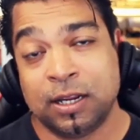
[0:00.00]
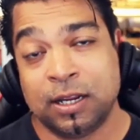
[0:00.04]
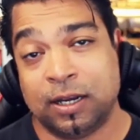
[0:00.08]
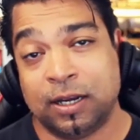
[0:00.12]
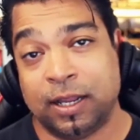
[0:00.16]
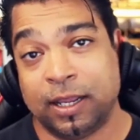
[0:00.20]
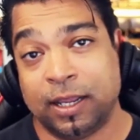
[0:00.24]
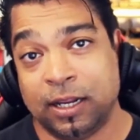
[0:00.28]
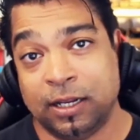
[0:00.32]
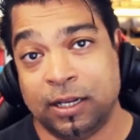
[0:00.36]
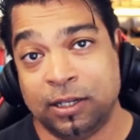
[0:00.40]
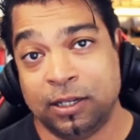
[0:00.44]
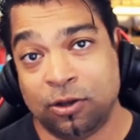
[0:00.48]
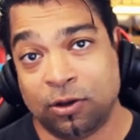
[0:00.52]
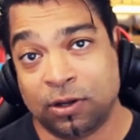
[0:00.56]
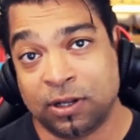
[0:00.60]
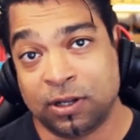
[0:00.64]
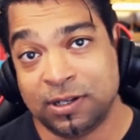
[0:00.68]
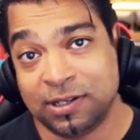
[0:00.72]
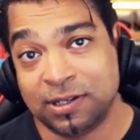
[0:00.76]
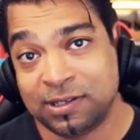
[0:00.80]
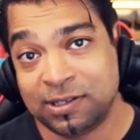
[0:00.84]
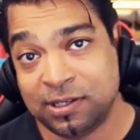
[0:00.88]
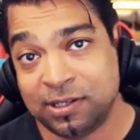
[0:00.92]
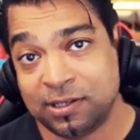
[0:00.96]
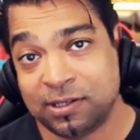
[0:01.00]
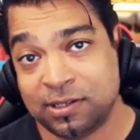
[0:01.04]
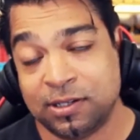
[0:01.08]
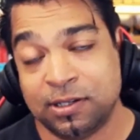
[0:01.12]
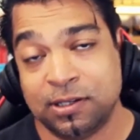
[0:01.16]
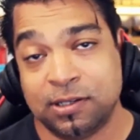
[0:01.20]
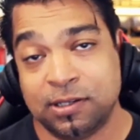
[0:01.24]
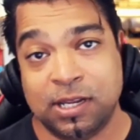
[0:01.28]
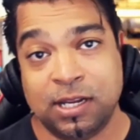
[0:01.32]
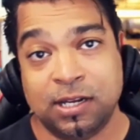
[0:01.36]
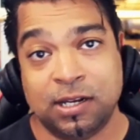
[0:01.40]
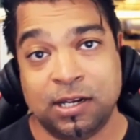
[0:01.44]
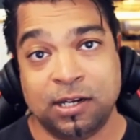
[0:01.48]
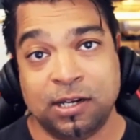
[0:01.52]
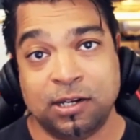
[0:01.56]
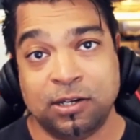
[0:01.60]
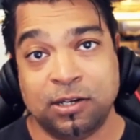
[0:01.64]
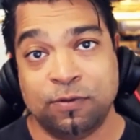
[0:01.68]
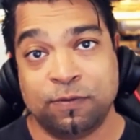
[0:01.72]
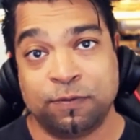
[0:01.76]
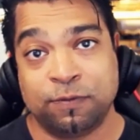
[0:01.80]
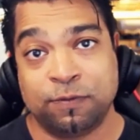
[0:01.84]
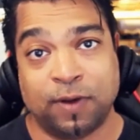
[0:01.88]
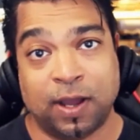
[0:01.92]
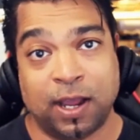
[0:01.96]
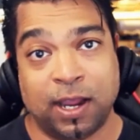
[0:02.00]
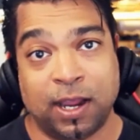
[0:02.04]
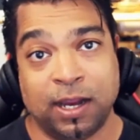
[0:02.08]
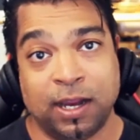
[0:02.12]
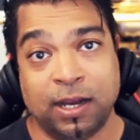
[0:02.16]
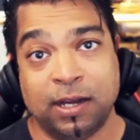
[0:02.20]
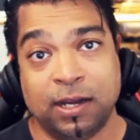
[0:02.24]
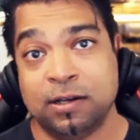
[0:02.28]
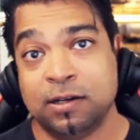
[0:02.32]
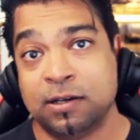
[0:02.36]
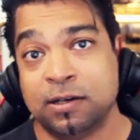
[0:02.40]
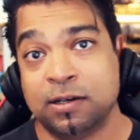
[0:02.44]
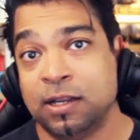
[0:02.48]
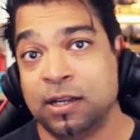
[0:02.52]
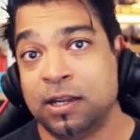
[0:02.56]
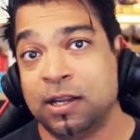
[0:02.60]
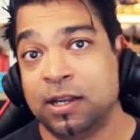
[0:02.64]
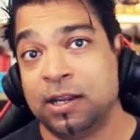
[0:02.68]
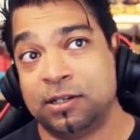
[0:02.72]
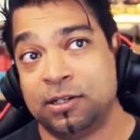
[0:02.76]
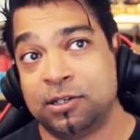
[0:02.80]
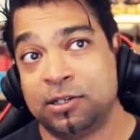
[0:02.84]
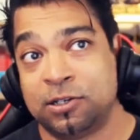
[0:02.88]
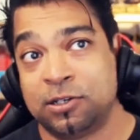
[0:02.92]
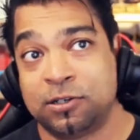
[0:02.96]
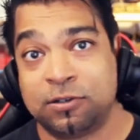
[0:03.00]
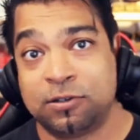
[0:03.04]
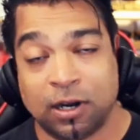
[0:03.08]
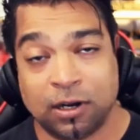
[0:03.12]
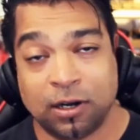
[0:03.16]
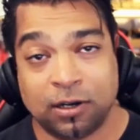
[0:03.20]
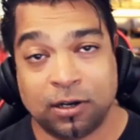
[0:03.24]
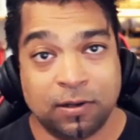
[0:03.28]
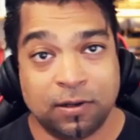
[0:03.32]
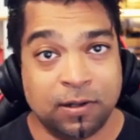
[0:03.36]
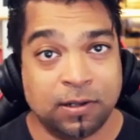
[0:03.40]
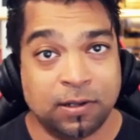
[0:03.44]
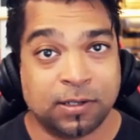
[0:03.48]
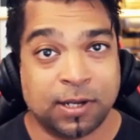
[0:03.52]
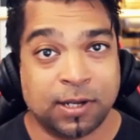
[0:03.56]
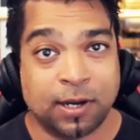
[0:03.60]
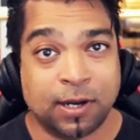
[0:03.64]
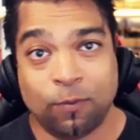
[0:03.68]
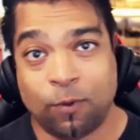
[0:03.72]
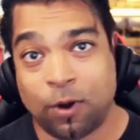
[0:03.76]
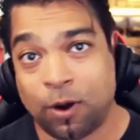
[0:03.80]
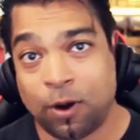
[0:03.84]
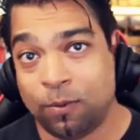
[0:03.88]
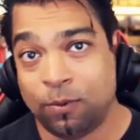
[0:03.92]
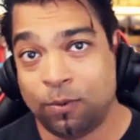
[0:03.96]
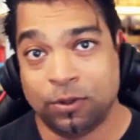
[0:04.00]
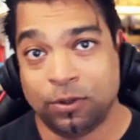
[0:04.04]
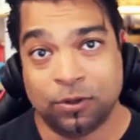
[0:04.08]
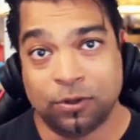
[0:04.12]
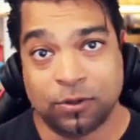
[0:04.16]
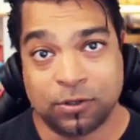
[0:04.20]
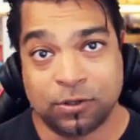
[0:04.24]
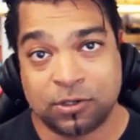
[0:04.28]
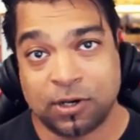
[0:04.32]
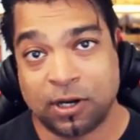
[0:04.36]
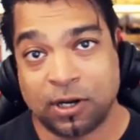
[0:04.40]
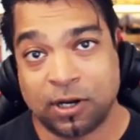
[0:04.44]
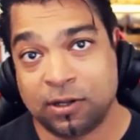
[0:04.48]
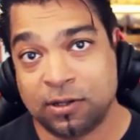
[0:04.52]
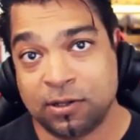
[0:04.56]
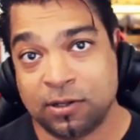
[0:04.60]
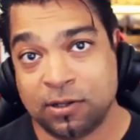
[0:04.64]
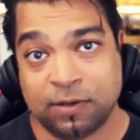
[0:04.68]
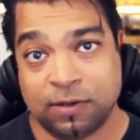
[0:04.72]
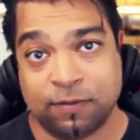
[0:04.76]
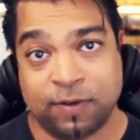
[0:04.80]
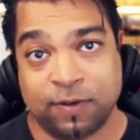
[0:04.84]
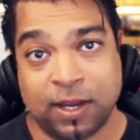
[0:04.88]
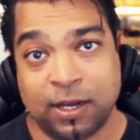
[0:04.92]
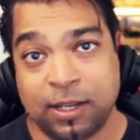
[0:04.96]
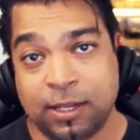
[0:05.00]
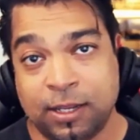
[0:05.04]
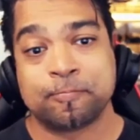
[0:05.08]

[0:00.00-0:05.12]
Like in your consistency, did you find struggles and what were those struggles, if any?